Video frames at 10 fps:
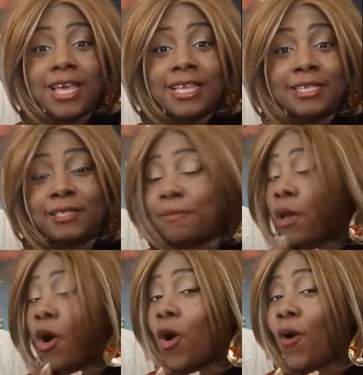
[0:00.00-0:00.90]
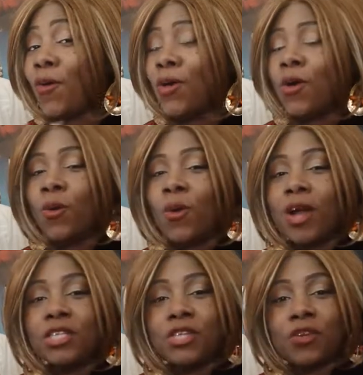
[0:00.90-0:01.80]
This is my haul where
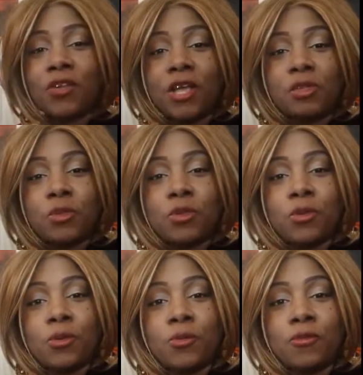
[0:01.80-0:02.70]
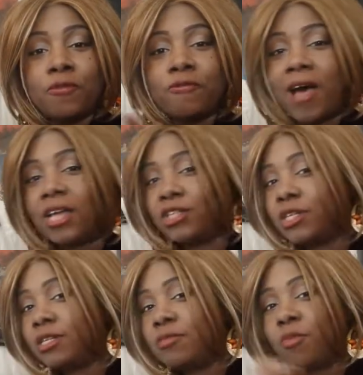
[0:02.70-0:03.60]
I share things with you from
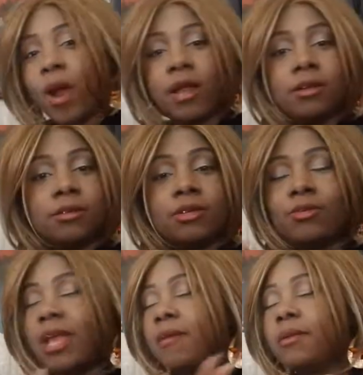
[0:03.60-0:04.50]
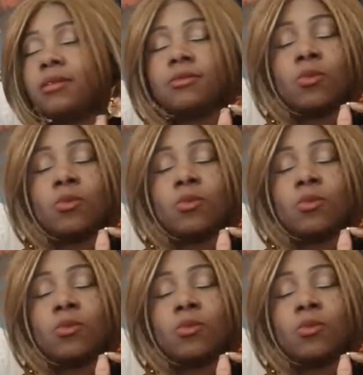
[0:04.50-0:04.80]
fashion, bridal, you name it.